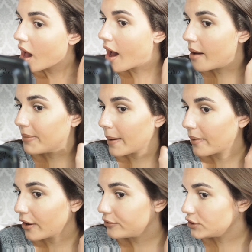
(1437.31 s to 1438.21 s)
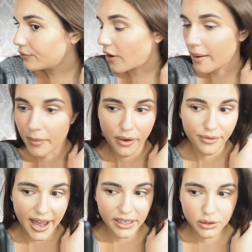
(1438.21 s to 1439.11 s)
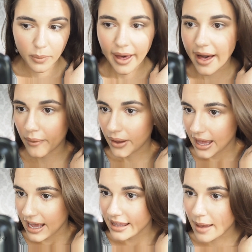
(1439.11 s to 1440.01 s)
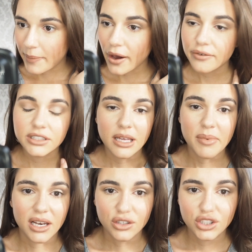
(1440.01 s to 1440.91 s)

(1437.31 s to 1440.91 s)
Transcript: They both define my face well. They're both similar